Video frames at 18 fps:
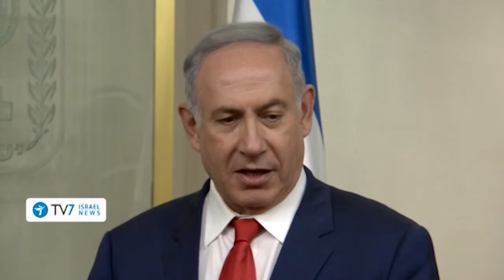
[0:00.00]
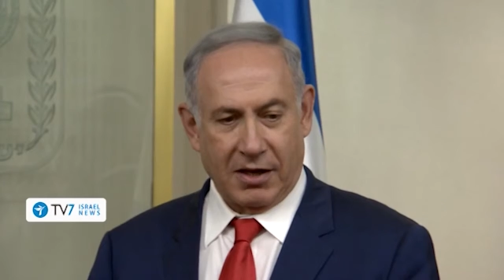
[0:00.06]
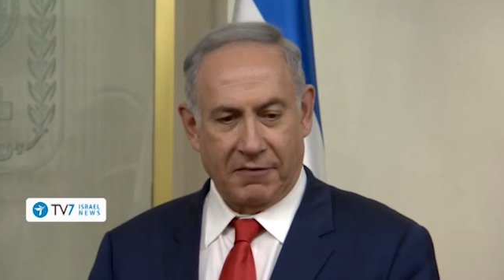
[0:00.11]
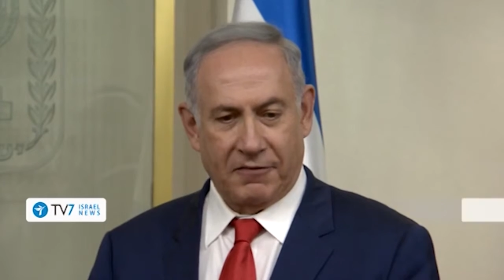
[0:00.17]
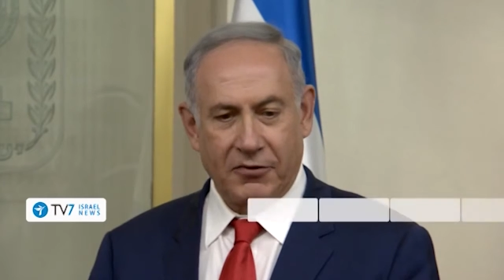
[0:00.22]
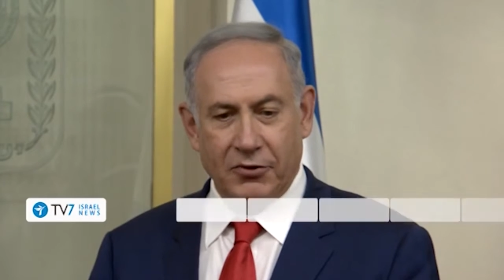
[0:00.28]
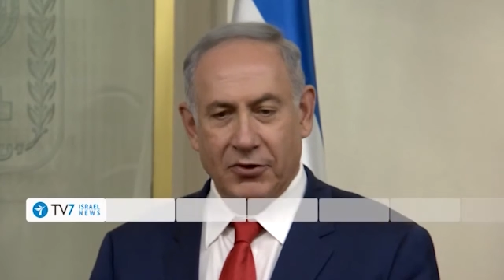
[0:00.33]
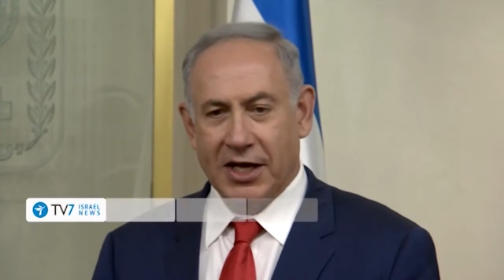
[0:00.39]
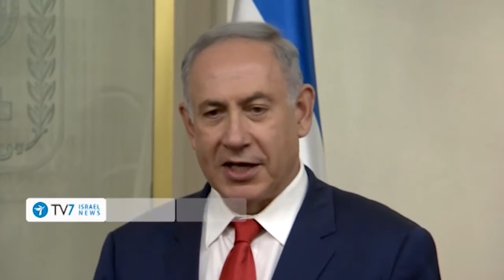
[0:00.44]
A
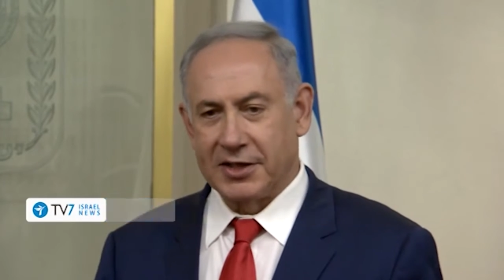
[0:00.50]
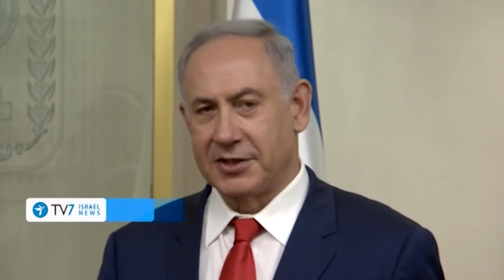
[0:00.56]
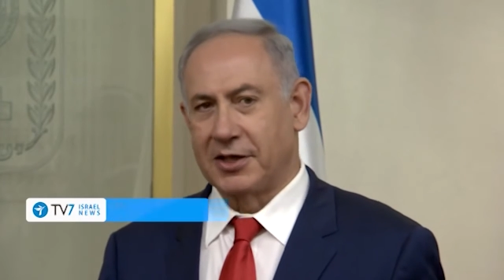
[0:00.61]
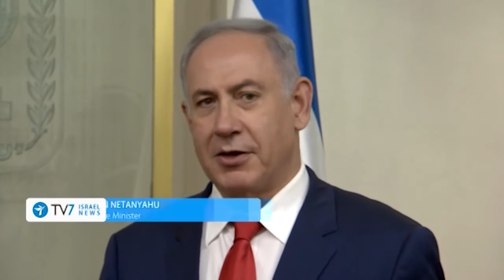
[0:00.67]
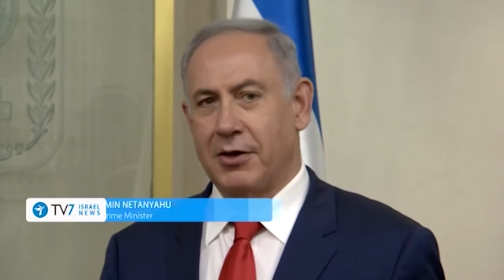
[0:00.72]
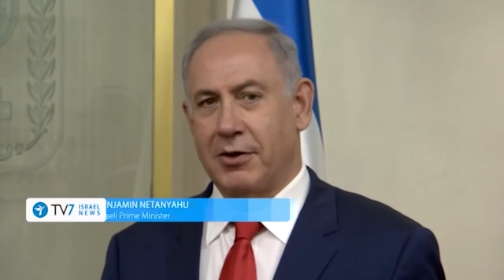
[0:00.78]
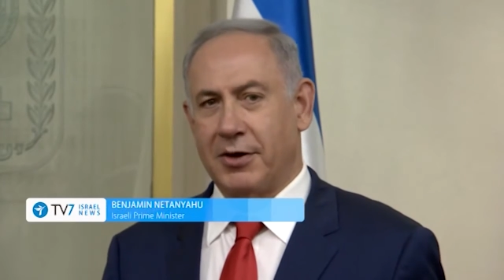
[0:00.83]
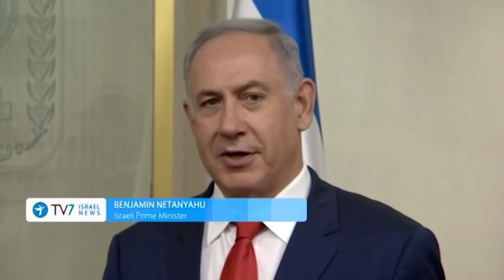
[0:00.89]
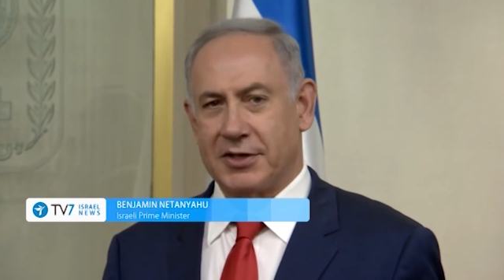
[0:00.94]
few days
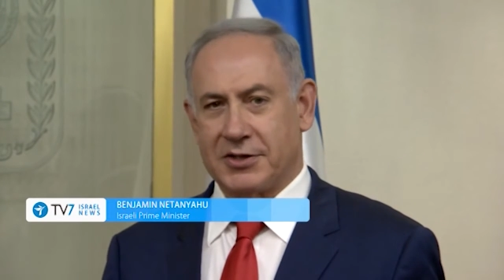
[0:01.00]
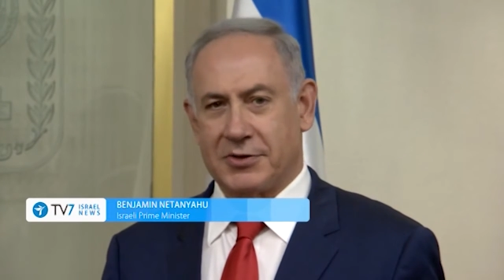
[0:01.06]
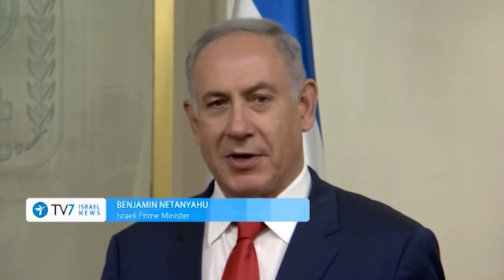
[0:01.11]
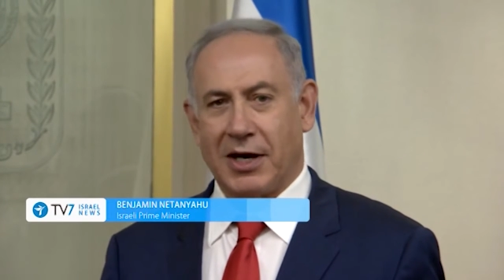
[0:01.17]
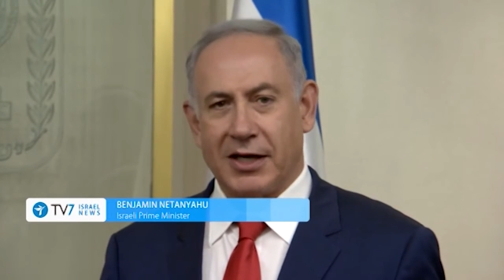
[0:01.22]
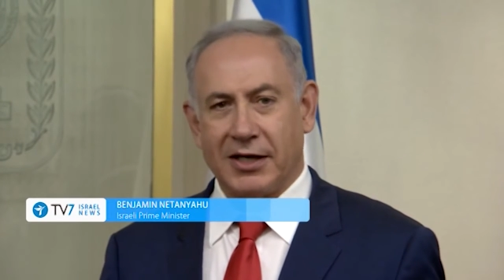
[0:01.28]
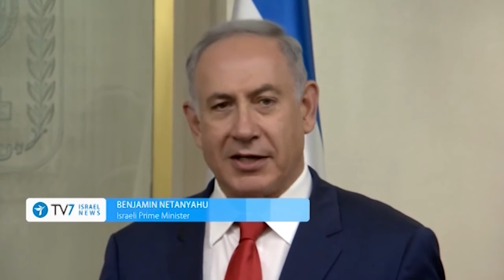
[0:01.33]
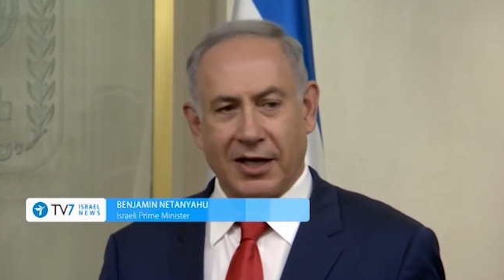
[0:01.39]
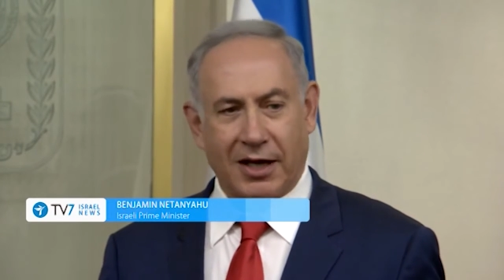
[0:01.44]
ago on
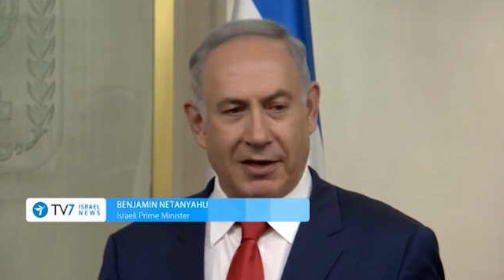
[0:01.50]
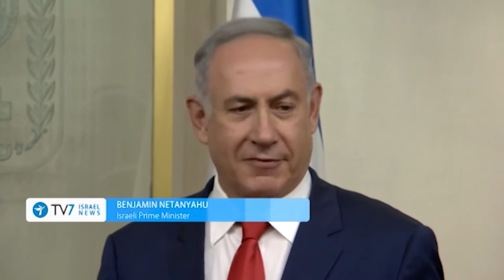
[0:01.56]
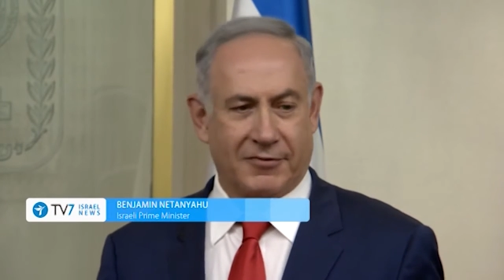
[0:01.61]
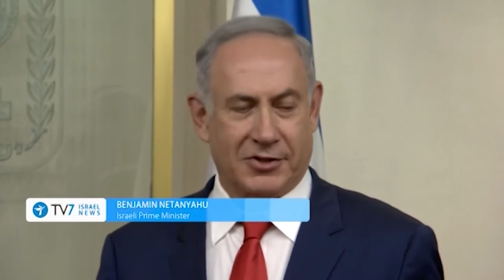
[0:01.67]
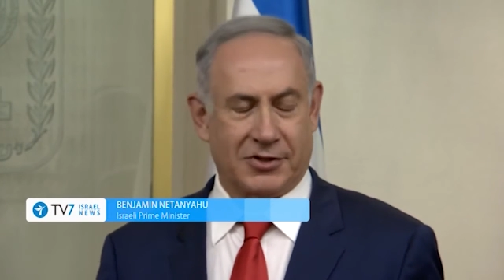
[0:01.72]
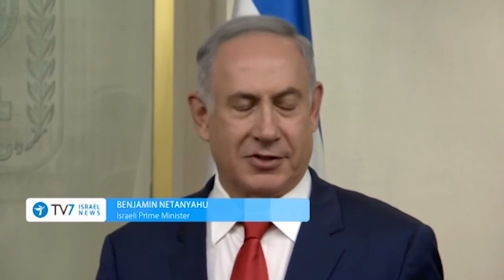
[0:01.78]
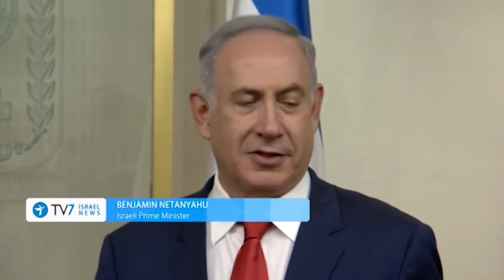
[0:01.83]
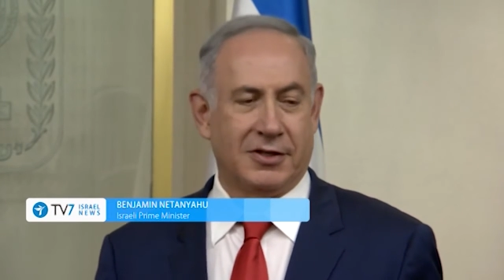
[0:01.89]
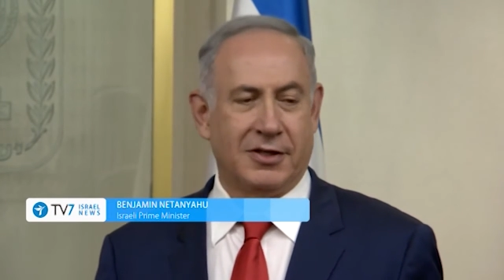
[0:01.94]
Israeli
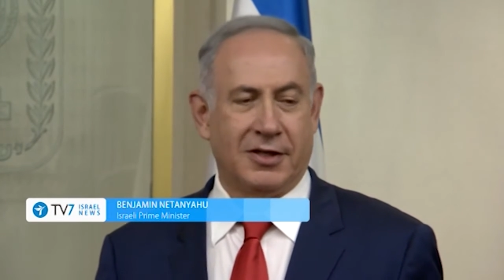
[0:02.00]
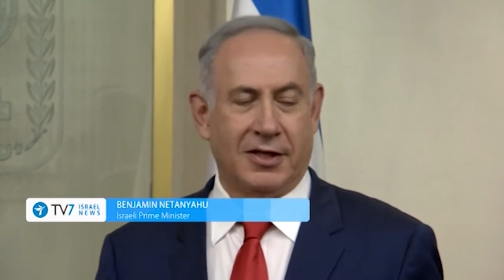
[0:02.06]
television,